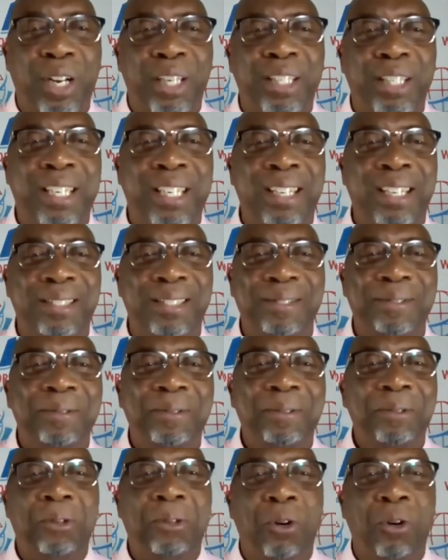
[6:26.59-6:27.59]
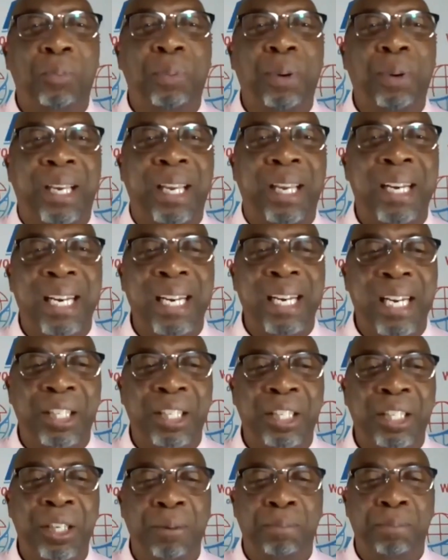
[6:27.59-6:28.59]
trusting topic in
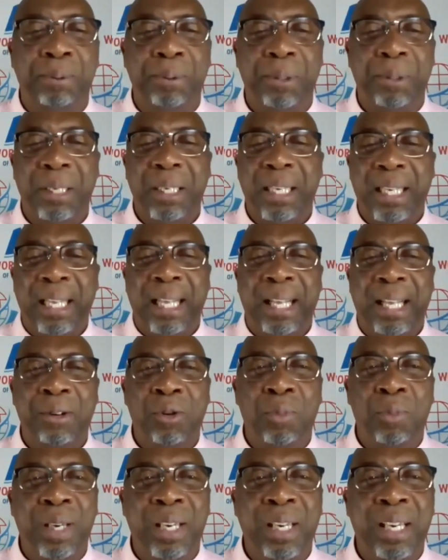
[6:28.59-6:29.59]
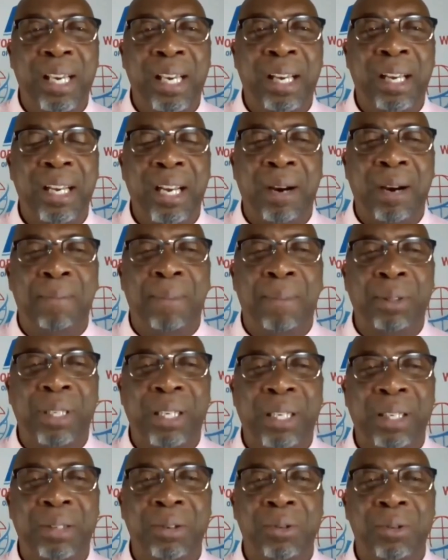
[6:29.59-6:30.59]
leadership. You'll be here
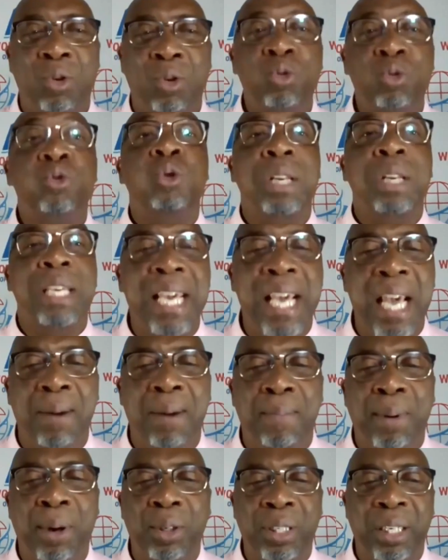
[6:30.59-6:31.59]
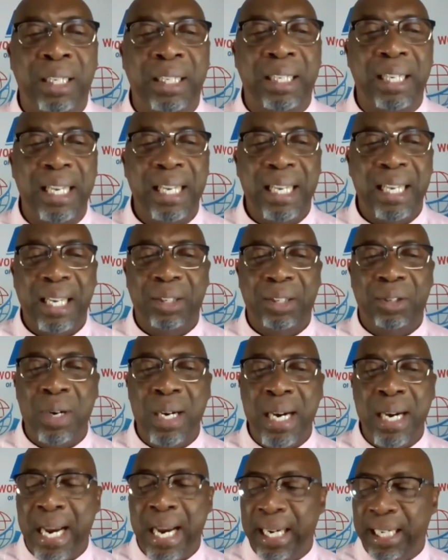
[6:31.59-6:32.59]
about it, or you'll hear about it
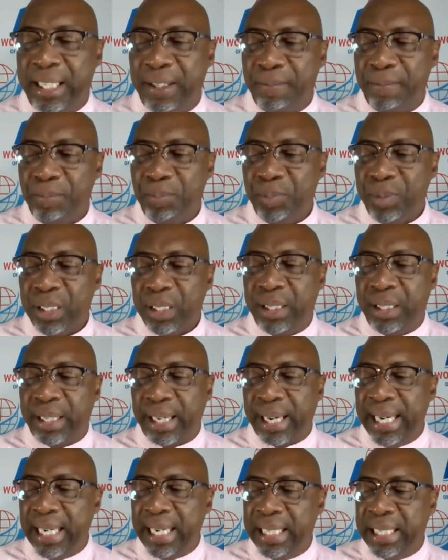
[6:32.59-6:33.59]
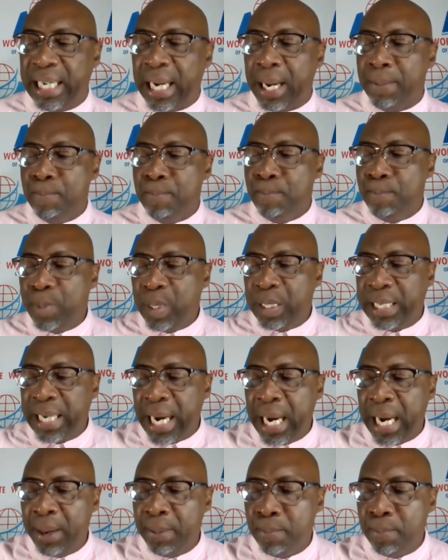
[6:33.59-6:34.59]
tonight.
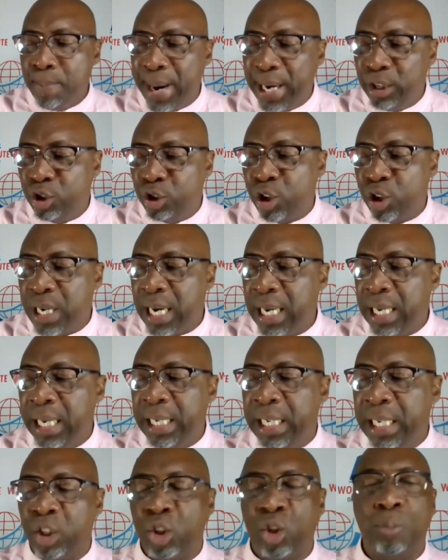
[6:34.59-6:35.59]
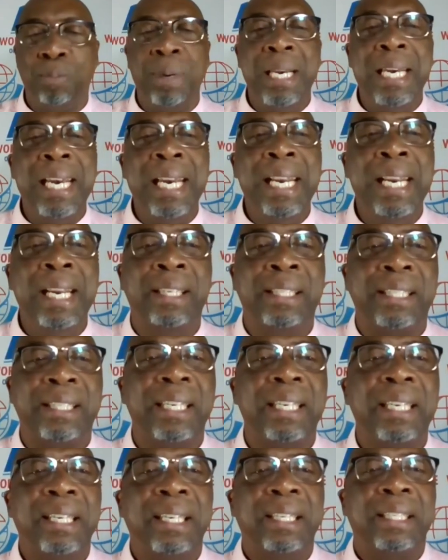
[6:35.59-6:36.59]
Three-dimensional leadership
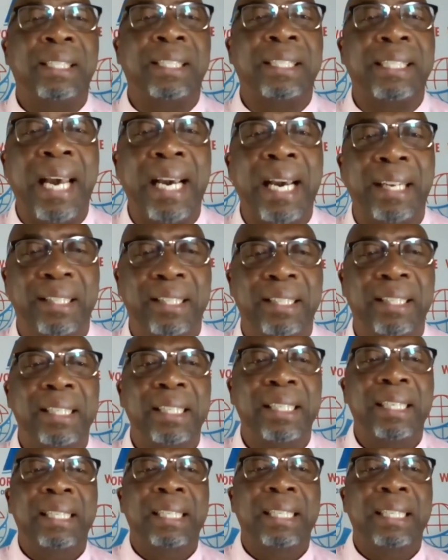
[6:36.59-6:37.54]
needs sight.